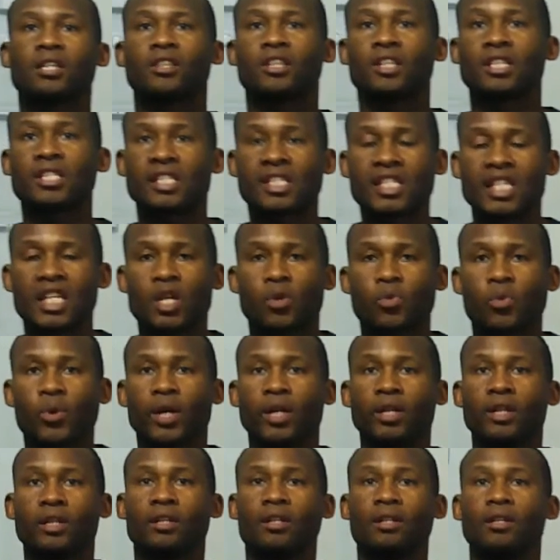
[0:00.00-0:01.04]
into the
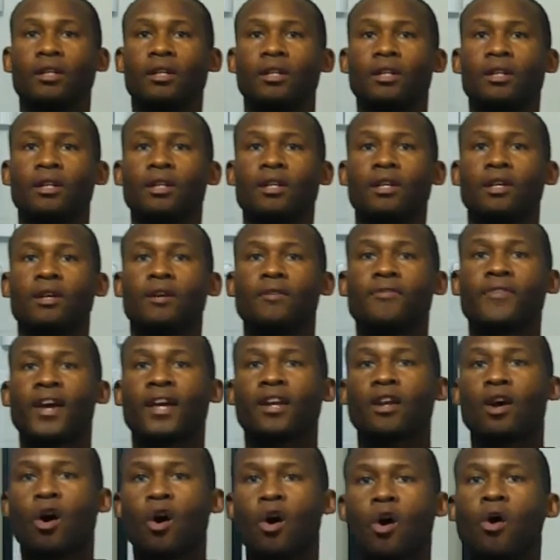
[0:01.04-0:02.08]
secret
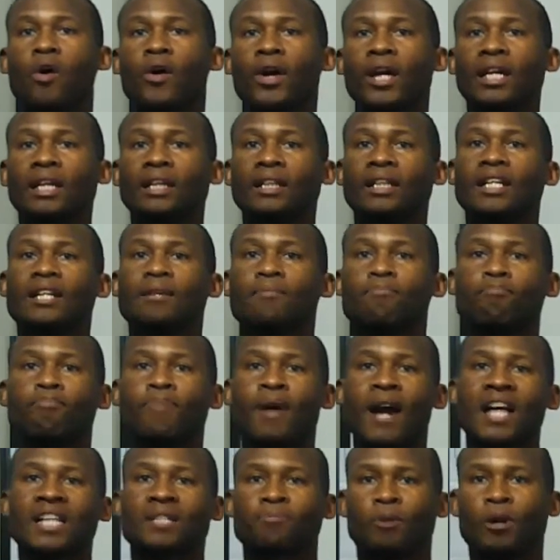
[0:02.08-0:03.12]
that all
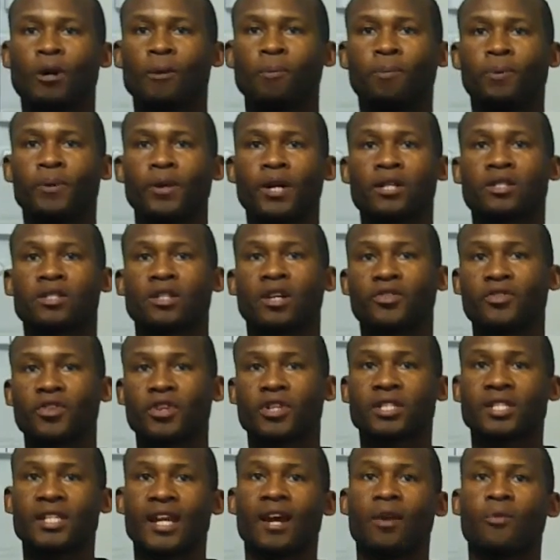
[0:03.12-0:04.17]
elite basketball players
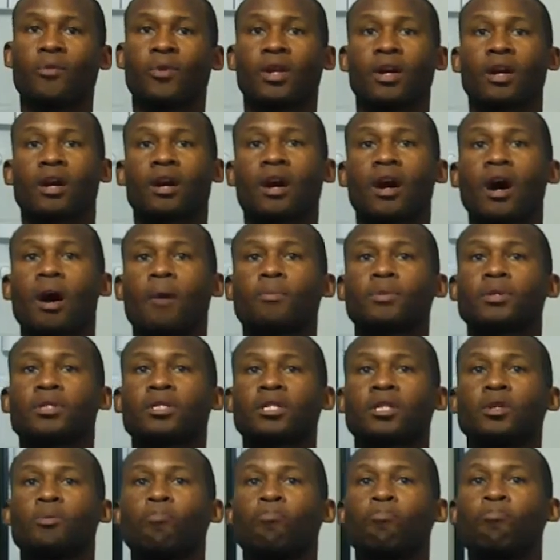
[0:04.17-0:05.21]
understand when it
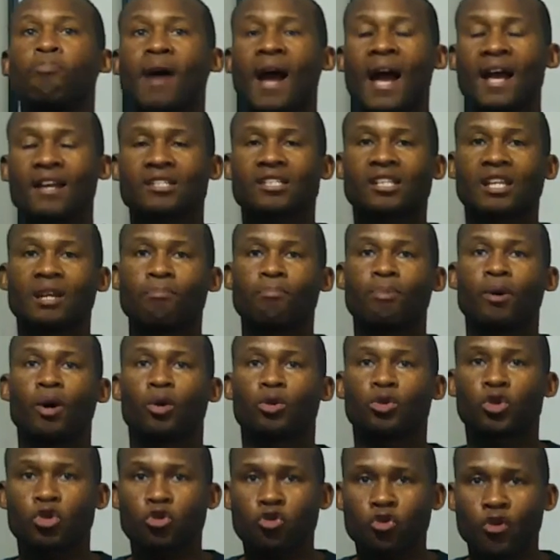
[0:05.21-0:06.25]
comes to
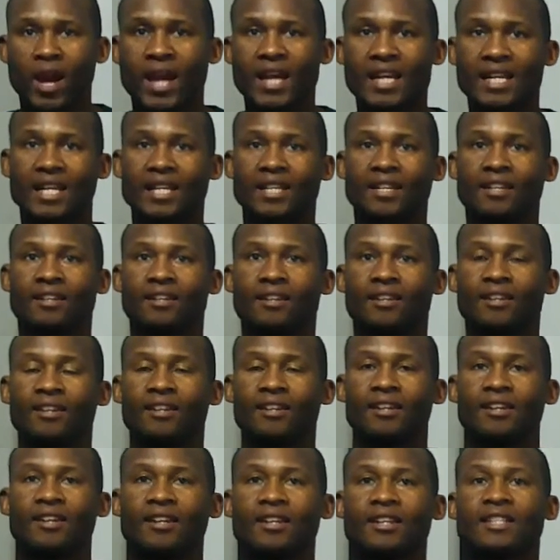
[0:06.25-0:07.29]
basketball training.
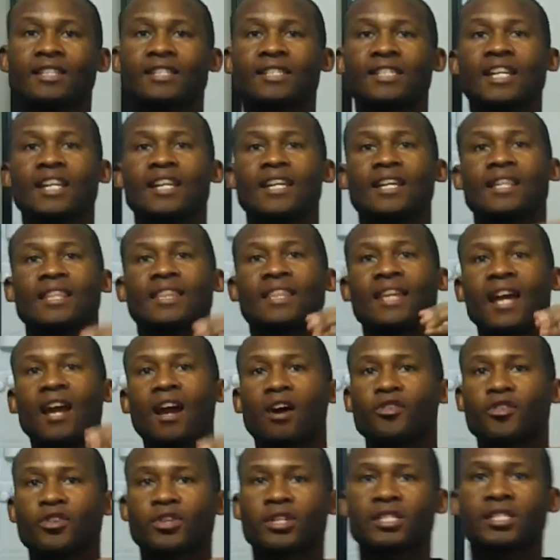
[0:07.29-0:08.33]
See, they
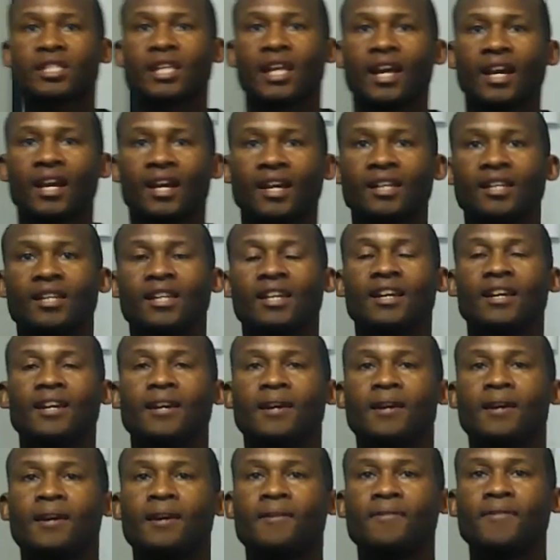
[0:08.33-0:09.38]
understand
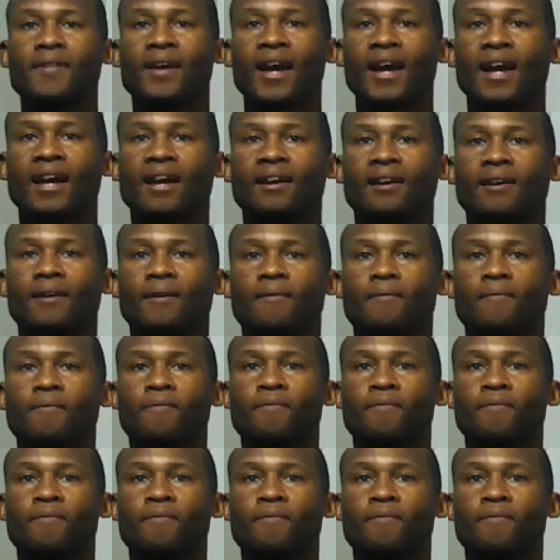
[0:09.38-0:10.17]
that